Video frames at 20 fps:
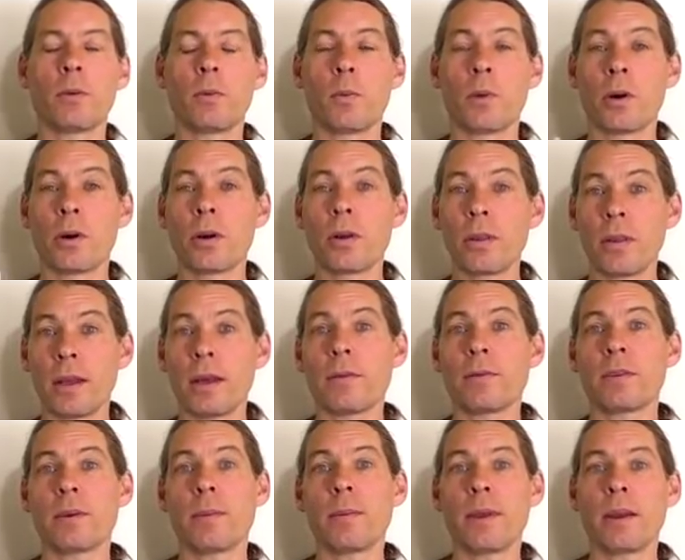worthy of
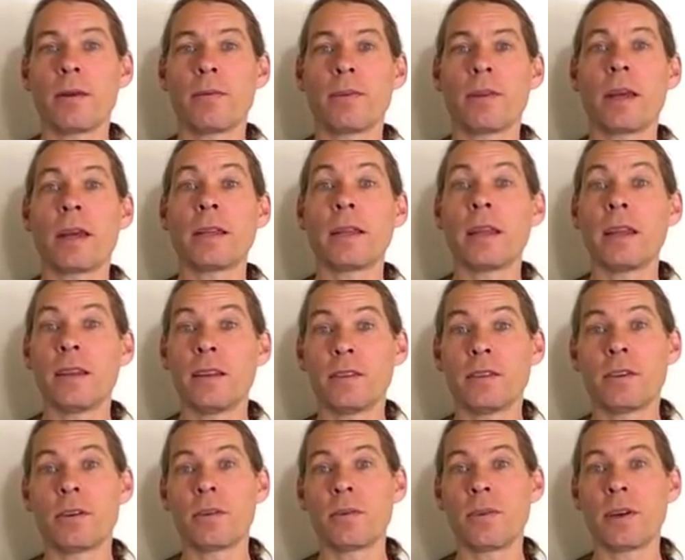something, they don't feel like they
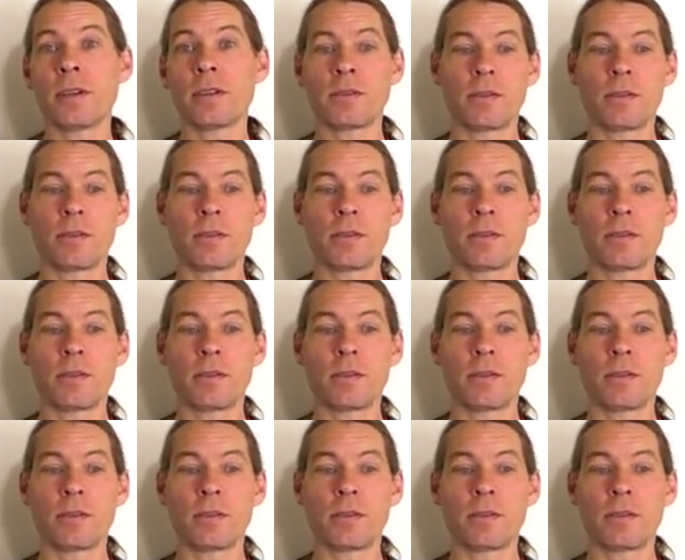deserve it.